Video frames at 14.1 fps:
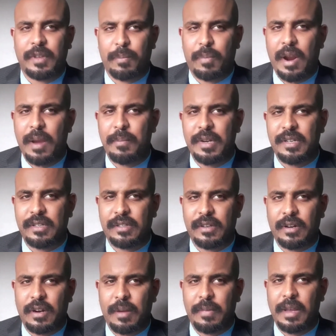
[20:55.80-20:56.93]
Prime
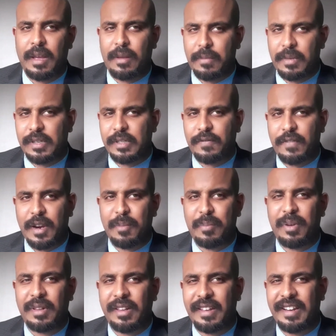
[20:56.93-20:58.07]
Minister, Abiy Ahmed, is very
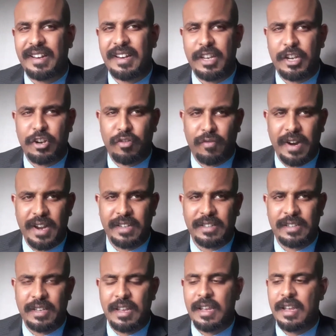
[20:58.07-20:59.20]
politically correct
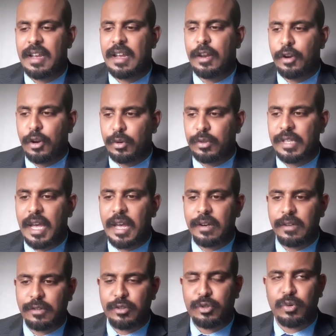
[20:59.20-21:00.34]
and knows how to
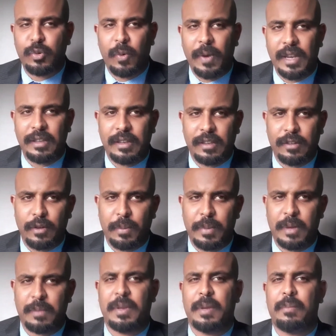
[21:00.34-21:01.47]
sway the
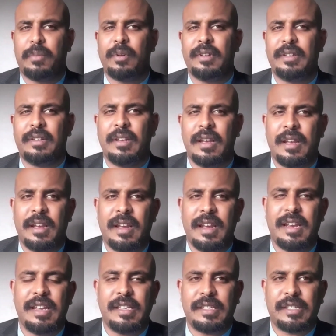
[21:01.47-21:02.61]
Ethiopian people in
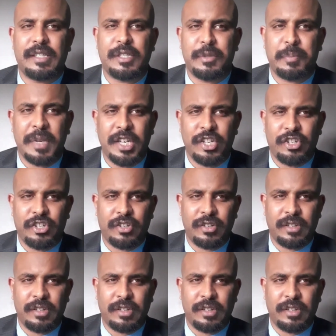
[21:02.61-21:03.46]
his speech,